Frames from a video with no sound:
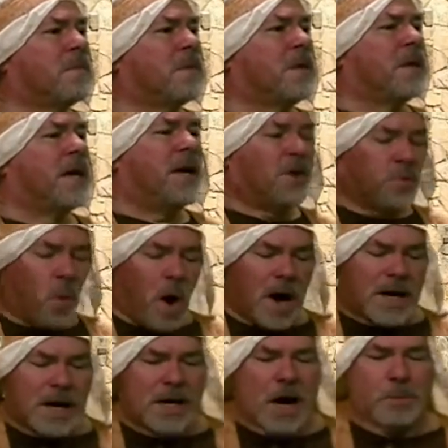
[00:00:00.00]
He'd walk
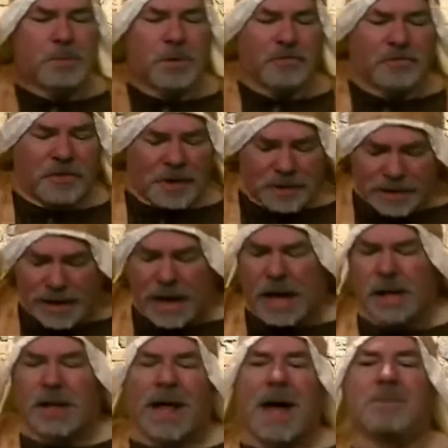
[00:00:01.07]
a couple of feet and
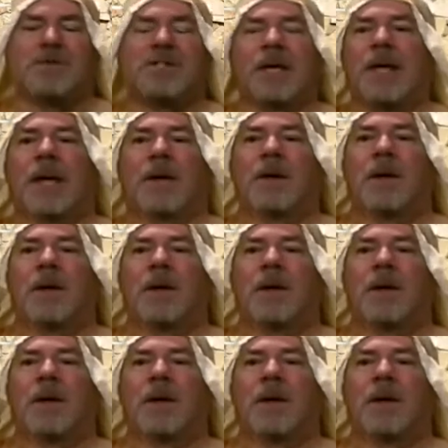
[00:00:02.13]
collapse again.